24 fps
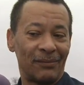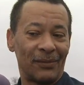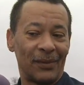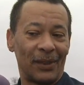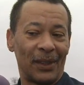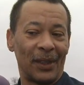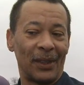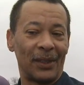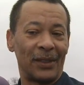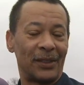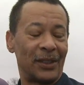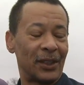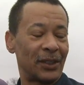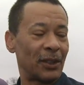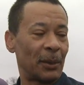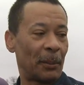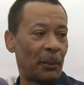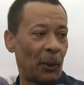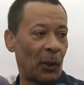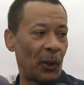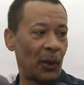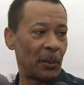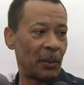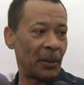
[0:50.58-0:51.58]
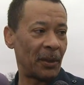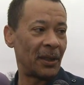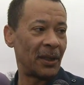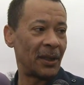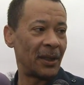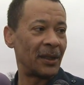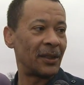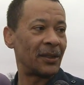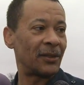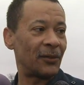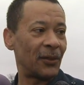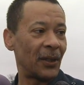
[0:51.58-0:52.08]
the disappointment in
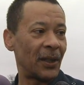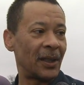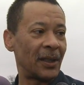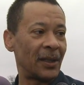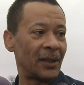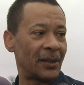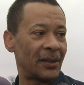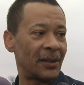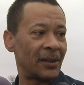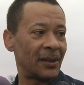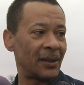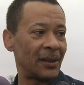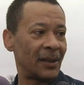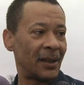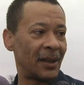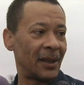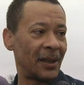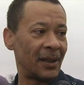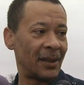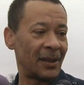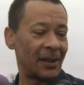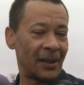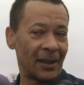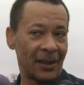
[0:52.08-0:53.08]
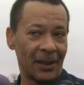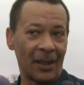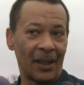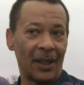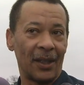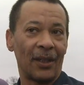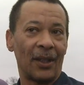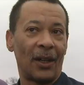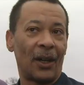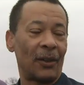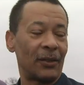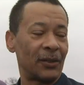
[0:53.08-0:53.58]
his face and in the
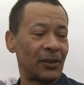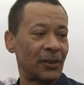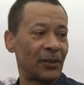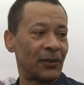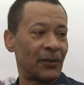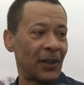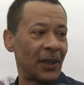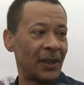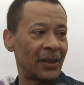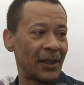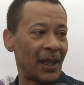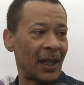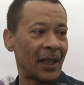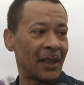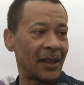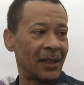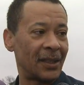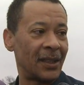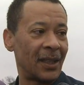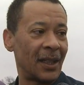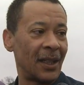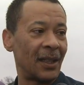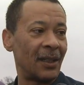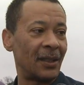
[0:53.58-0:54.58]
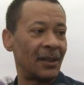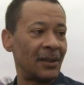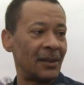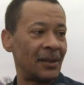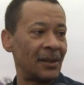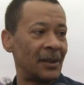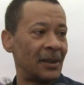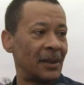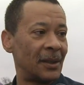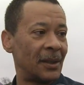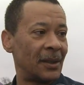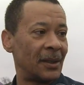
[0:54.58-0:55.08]
other officer's face. I could tell
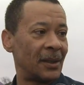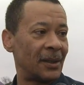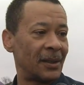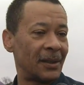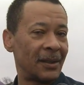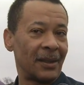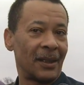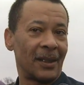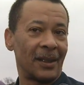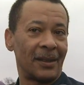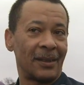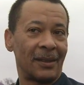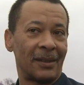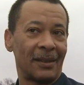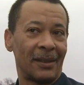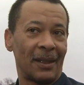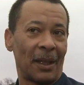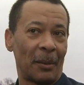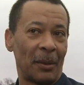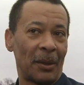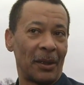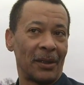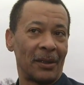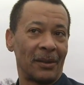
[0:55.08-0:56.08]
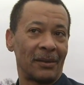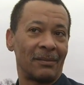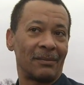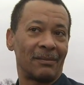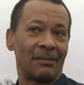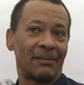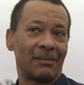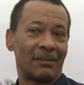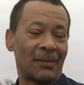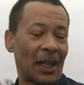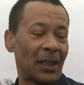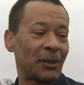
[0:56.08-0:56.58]
that, I mean,
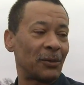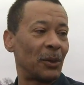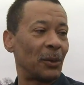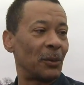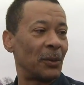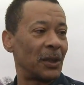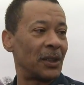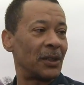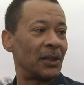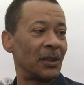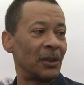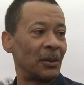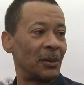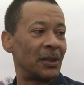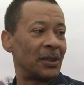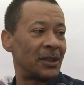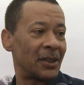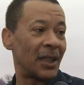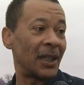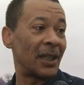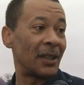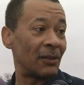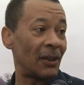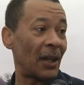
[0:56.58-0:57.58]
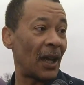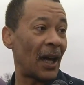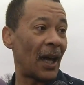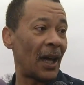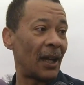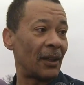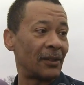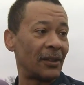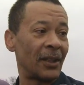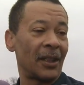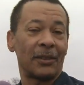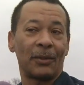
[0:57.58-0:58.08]
that's what we do. We save
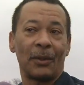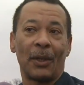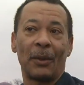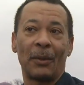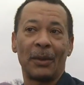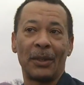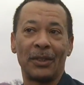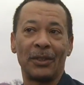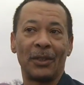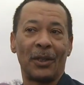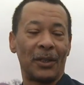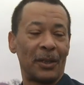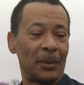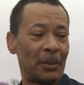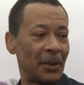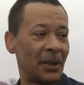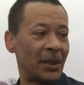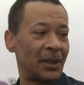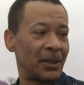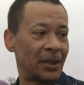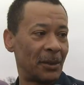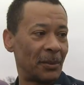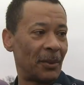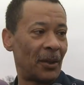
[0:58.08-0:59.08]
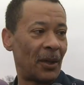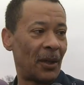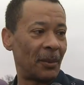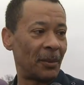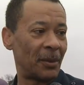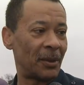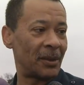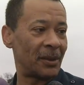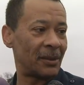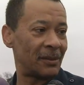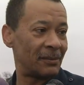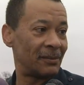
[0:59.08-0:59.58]
lives. That's why we join the police
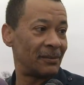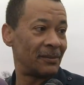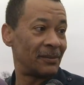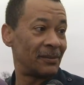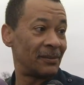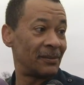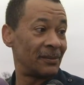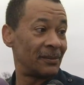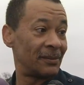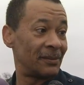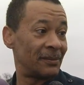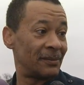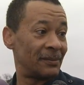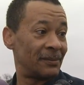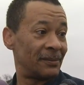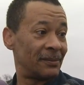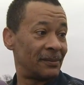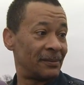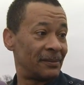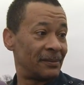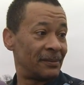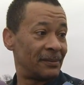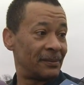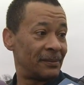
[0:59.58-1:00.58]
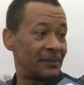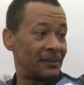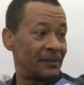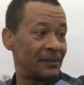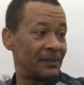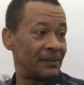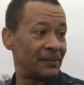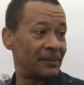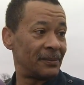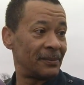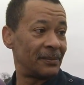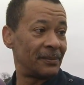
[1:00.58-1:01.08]
department. And today,
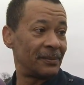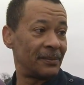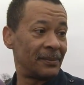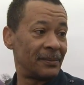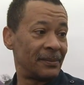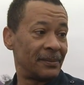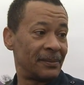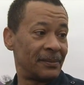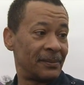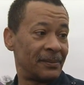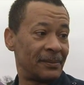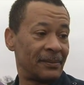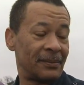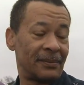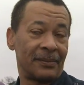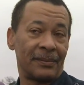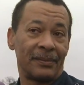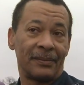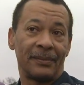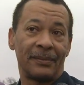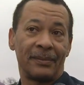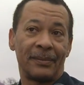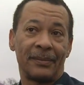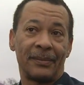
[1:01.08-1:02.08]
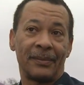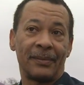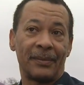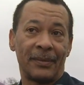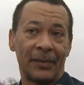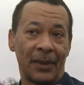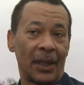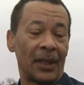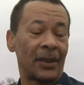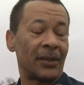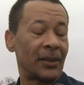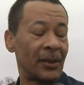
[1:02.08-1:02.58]
it was not to be.
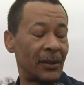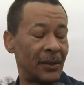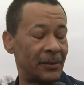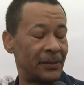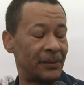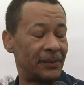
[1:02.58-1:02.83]
Yes, sir.